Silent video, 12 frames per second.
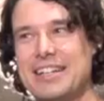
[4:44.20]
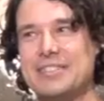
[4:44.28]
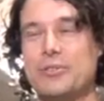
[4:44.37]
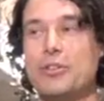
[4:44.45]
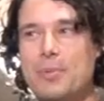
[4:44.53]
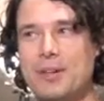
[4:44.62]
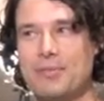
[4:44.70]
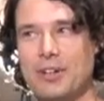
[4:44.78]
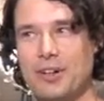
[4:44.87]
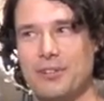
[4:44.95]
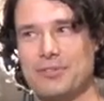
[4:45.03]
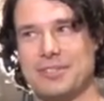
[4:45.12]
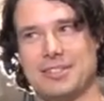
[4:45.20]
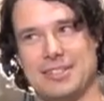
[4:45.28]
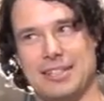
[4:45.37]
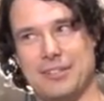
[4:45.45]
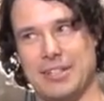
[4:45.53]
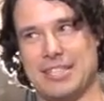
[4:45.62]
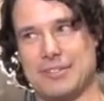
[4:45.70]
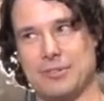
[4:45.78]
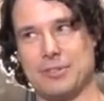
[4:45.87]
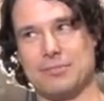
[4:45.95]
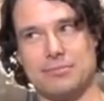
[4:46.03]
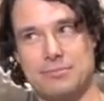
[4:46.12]
So you've been involved in the
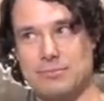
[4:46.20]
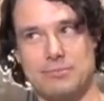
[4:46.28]
festival.